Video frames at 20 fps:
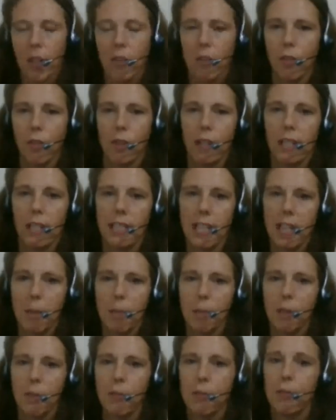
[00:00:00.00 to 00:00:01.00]
For
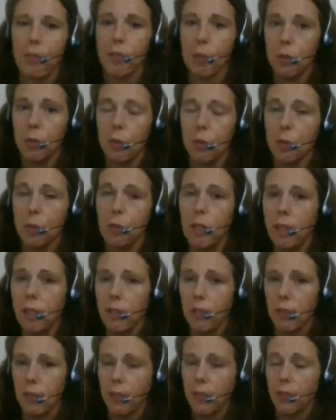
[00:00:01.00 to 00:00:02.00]
example,
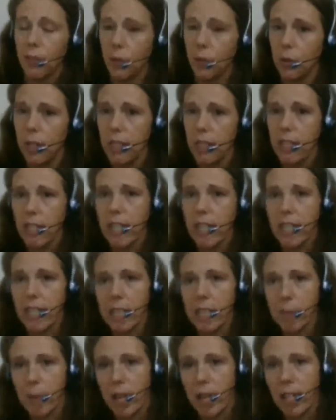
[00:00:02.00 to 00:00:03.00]
food. Food is an
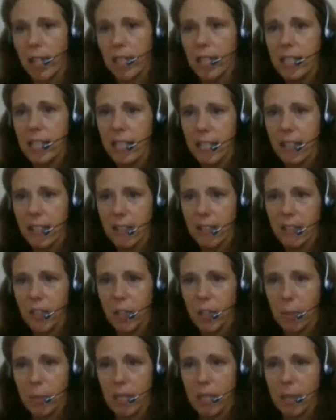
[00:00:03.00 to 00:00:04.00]
expense.
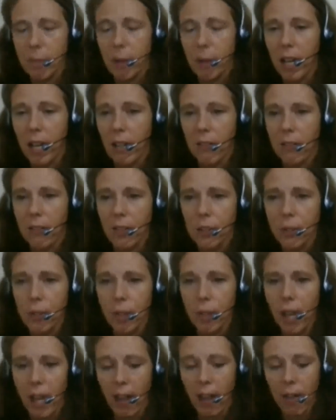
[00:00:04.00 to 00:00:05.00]
You must buy
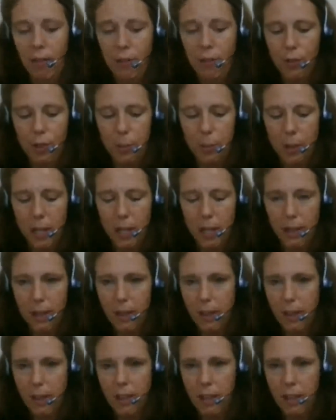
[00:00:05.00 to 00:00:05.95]
food every month.